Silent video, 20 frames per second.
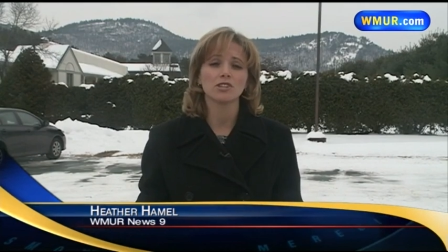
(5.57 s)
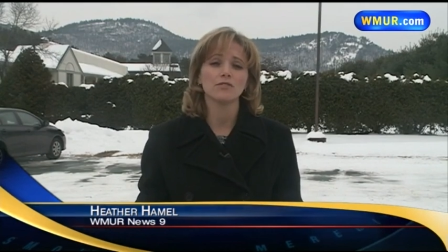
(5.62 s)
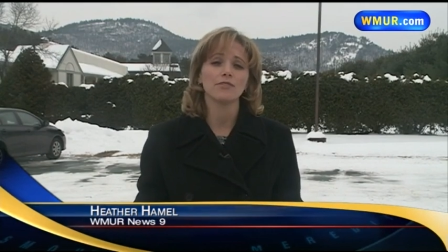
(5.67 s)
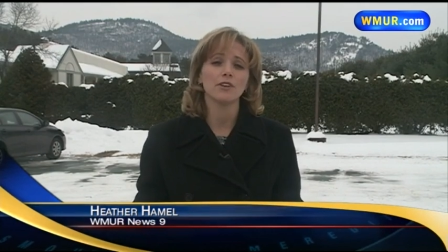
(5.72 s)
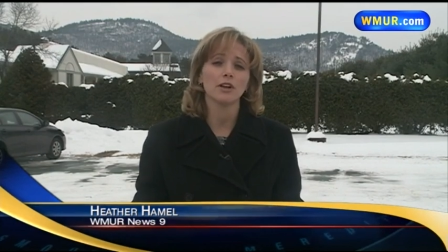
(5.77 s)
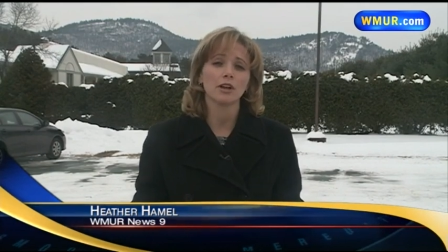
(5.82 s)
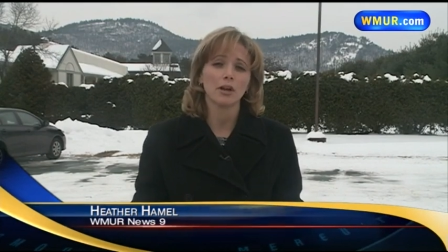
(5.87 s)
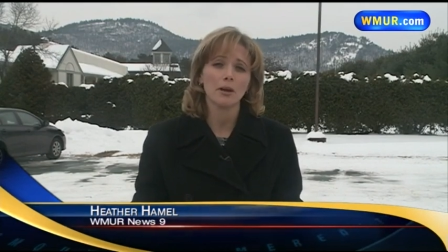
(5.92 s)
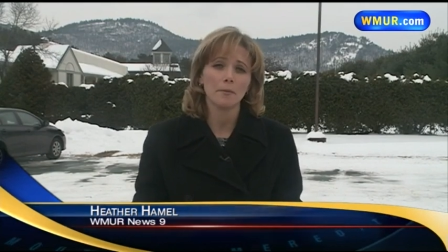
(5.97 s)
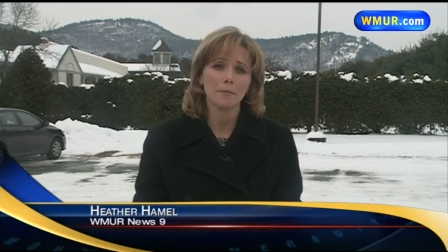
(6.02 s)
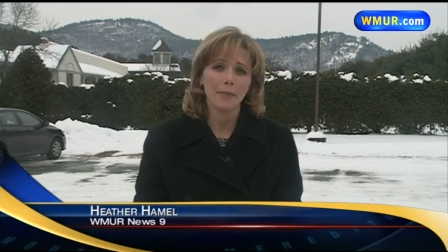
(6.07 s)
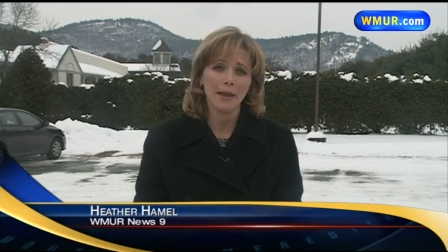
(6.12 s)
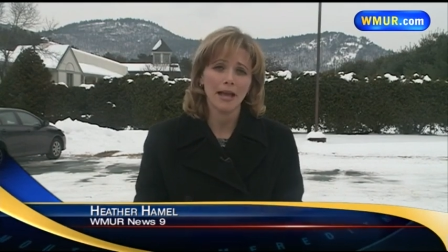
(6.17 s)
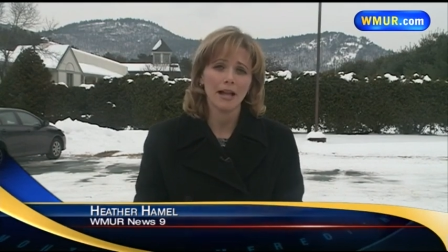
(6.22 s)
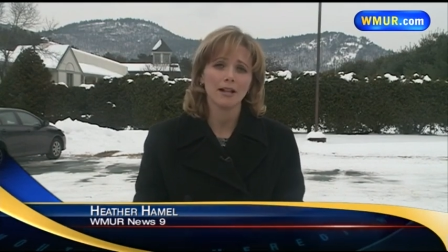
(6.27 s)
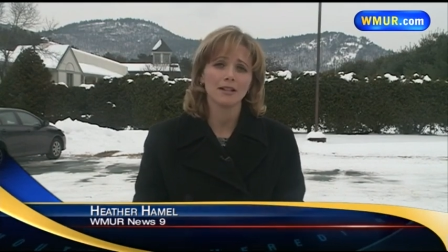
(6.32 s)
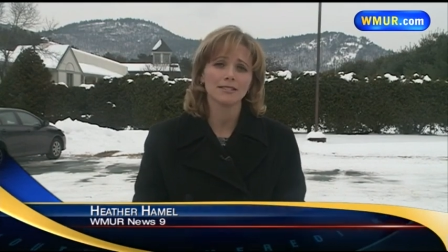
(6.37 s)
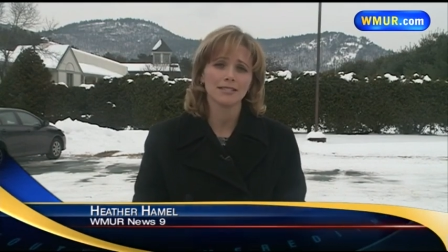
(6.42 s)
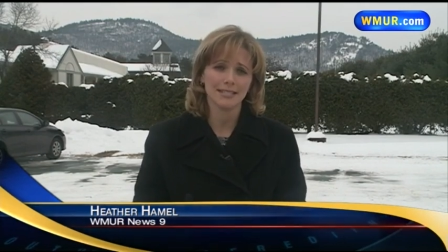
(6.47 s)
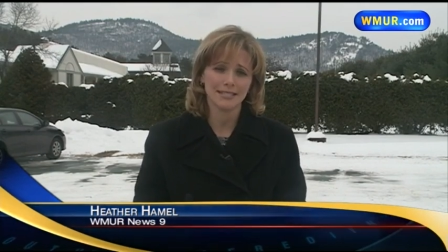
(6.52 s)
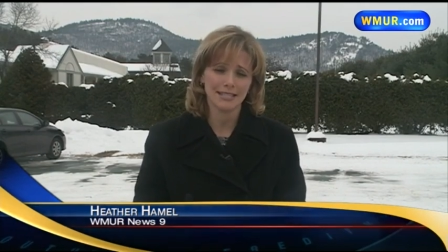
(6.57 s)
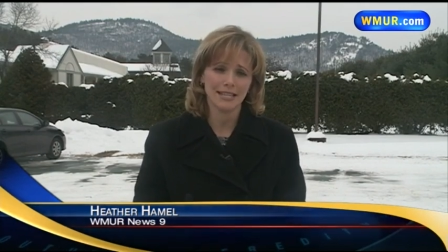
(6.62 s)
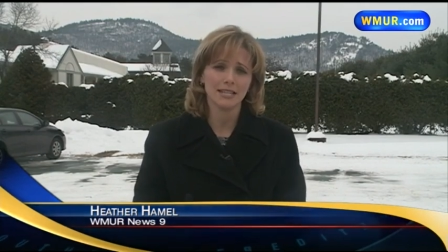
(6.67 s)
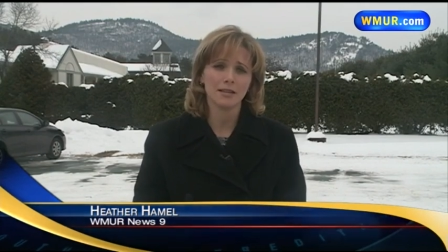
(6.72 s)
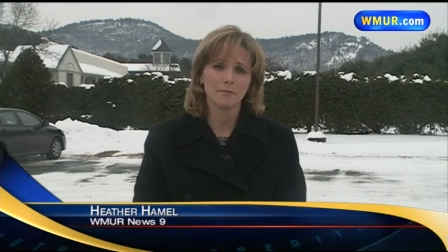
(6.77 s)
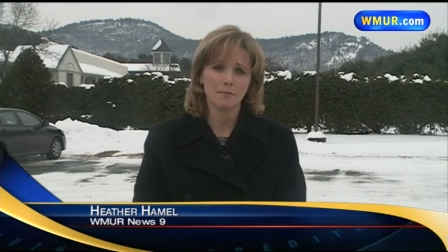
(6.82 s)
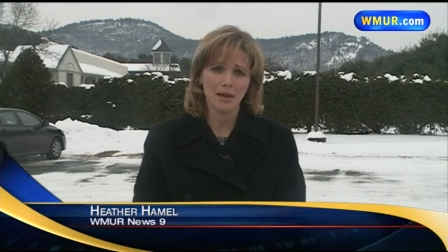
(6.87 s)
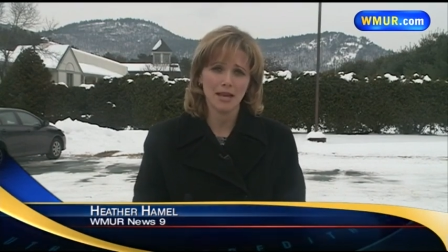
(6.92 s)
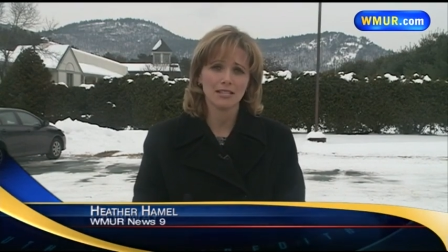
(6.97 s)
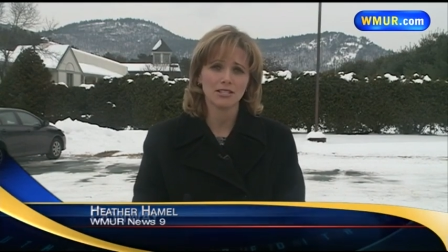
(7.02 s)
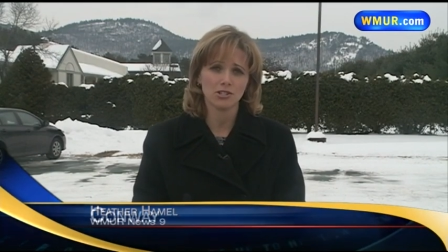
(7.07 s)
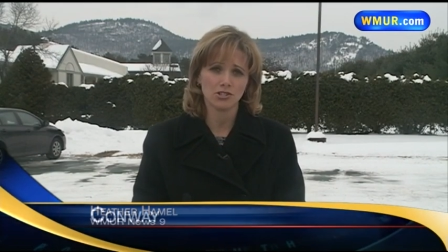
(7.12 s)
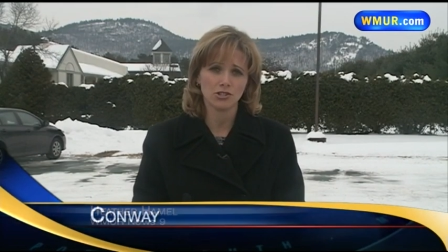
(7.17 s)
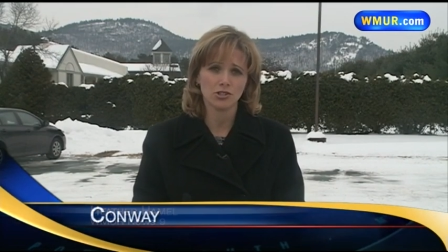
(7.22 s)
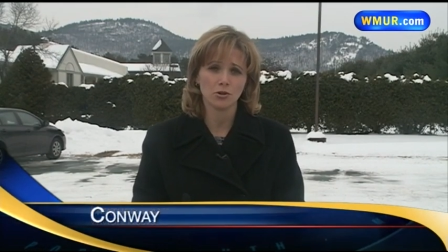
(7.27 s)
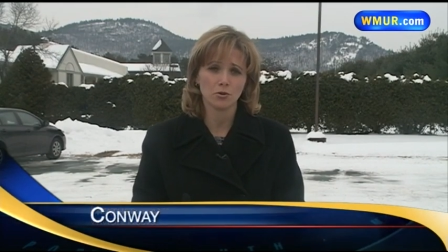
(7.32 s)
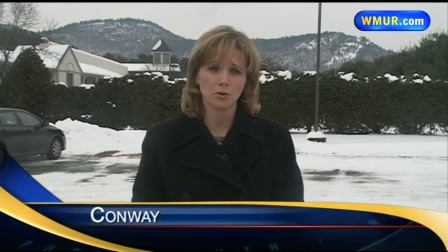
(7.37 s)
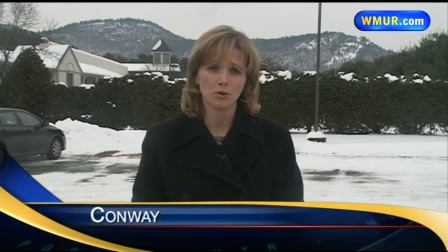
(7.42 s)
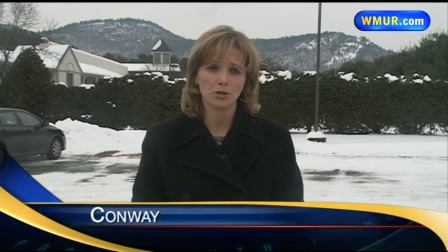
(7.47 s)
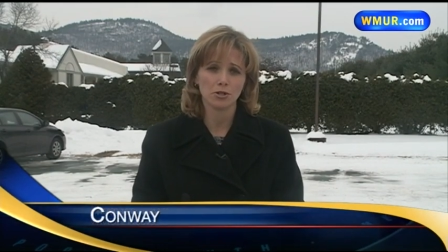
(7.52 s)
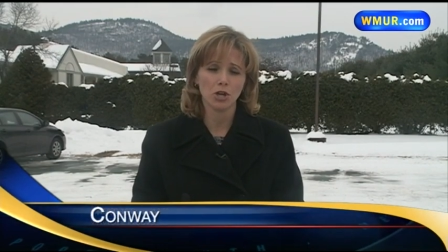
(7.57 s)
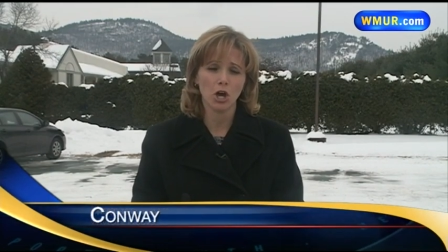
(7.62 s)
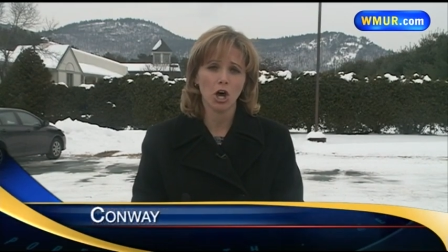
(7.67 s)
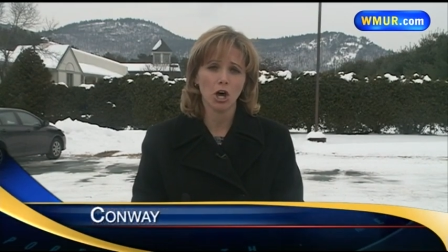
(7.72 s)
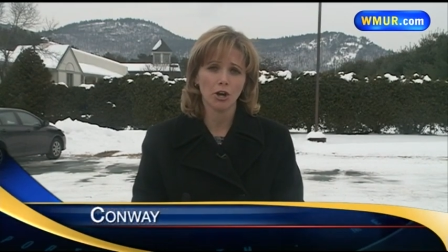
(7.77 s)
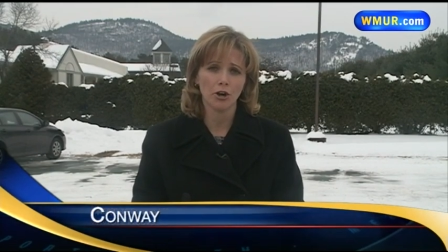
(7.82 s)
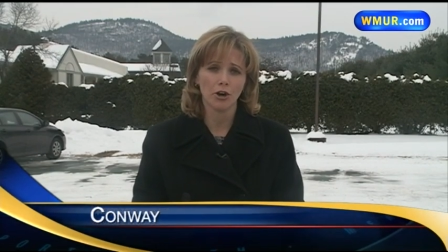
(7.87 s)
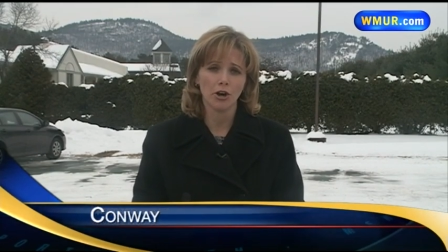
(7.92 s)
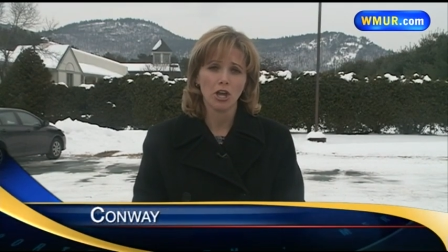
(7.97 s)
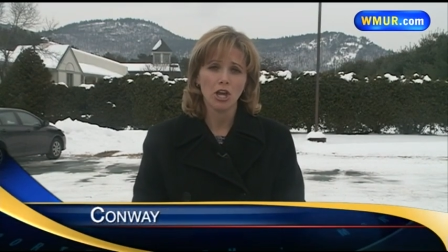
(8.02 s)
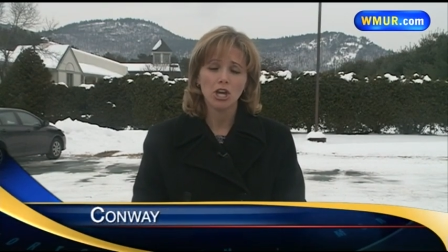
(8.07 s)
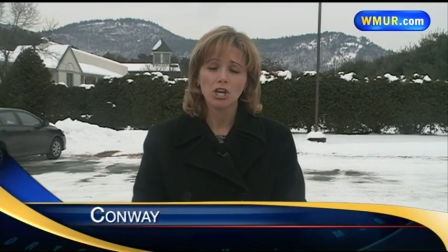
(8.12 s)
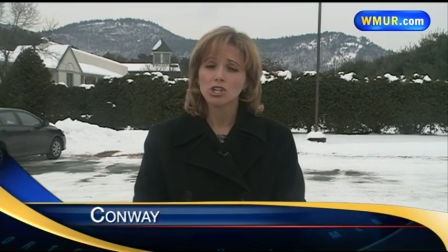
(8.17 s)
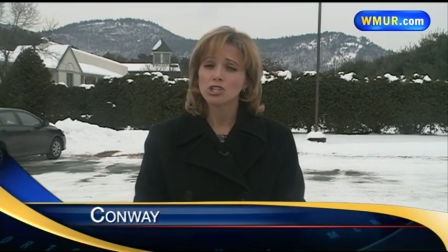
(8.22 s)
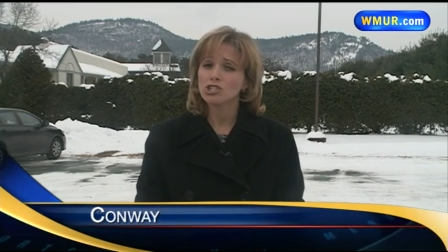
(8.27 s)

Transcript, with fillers: she felt compelled to send a message to her daughter.